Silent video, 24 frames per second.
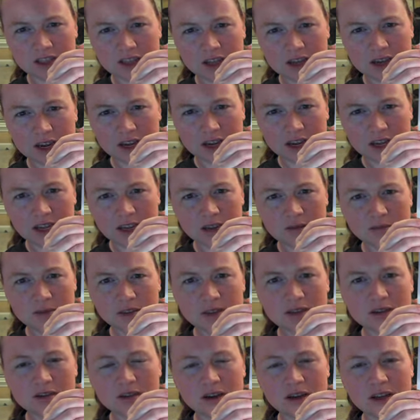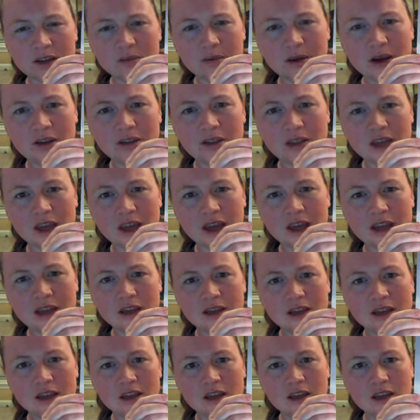lighting. I'm sorry about that.